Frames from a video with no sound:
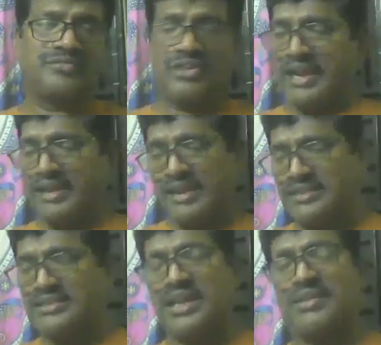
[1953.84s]
I, I
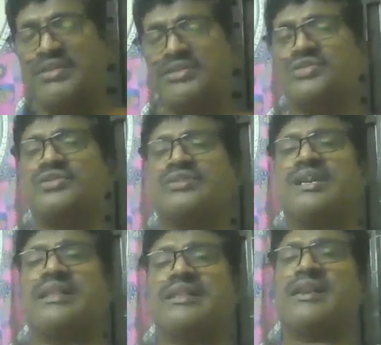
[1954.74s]
just I want to
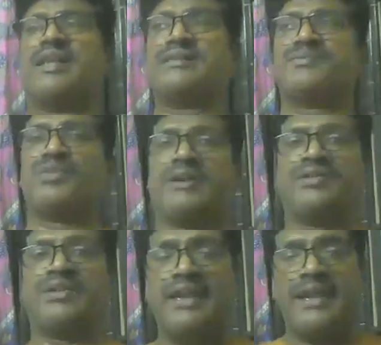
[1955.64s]
tell the last point,
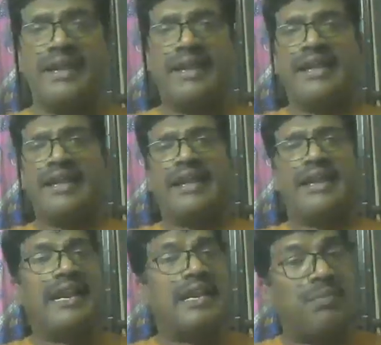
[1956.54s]
okay?
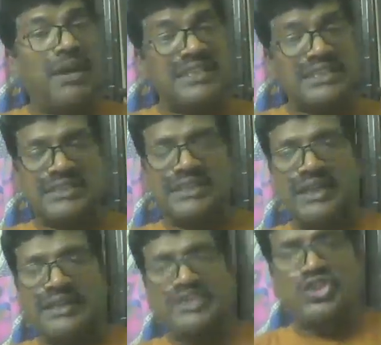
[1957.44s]
It must
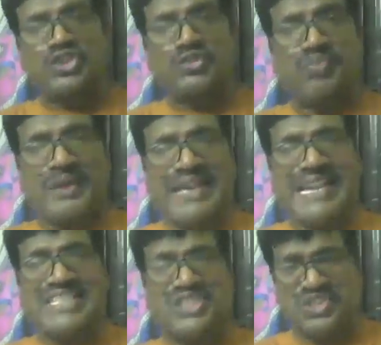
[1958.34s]

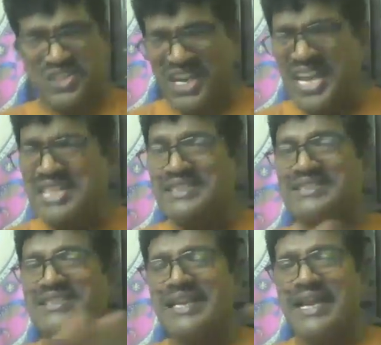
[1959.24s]
bring a
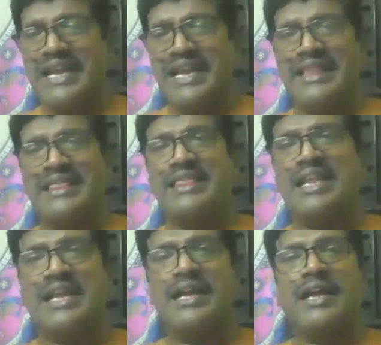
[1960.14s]
change in
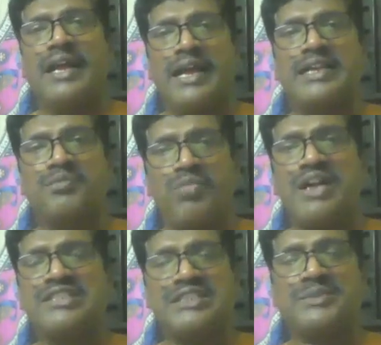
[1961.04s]
the
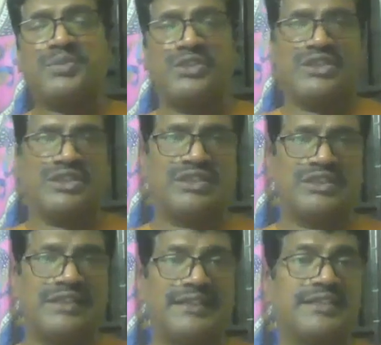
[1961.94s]
atmosphere,
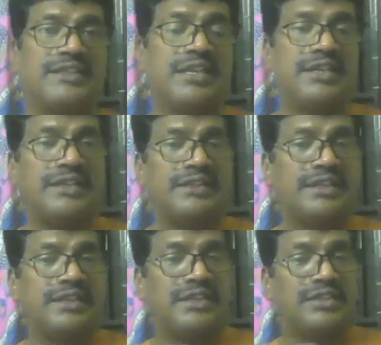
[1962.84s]
in the, in
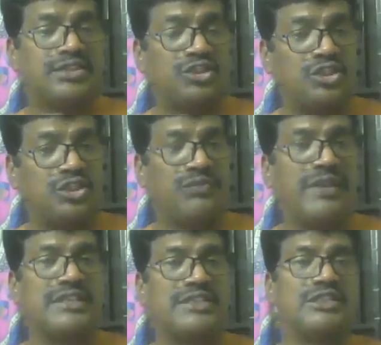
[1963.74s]
the
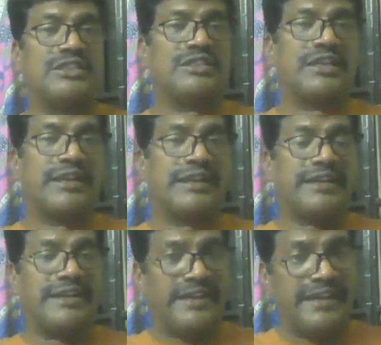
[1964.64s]
situations, in the
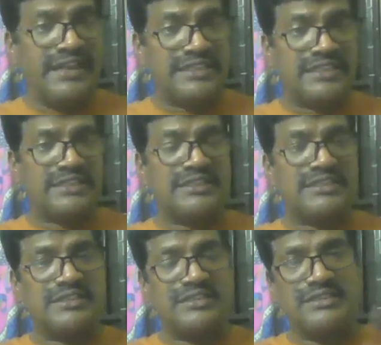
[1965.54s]

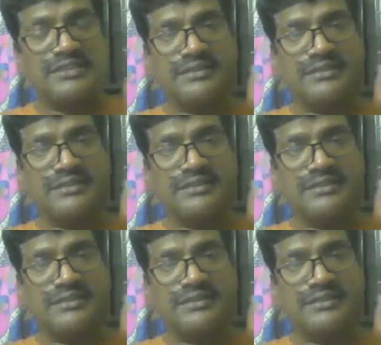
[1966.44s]
conditions.